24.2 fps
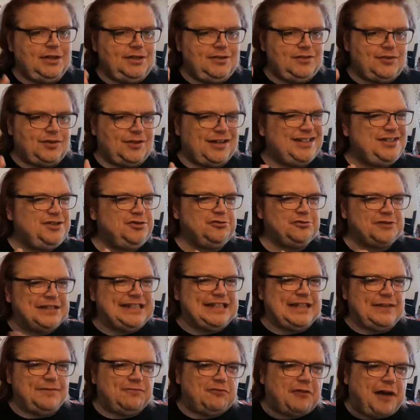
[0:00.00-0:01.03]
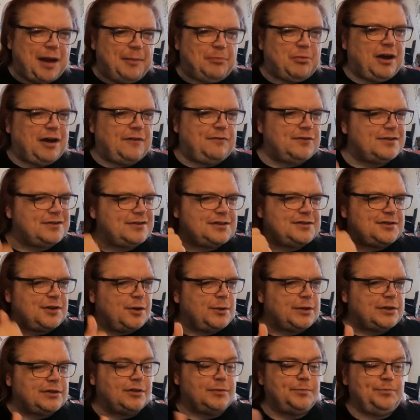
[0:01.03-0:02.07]
So a nice greasy fried breakfast is
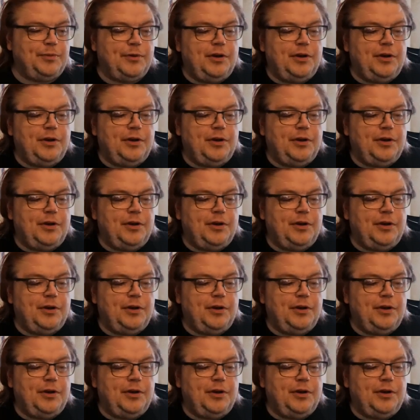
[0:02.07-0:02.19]
always good.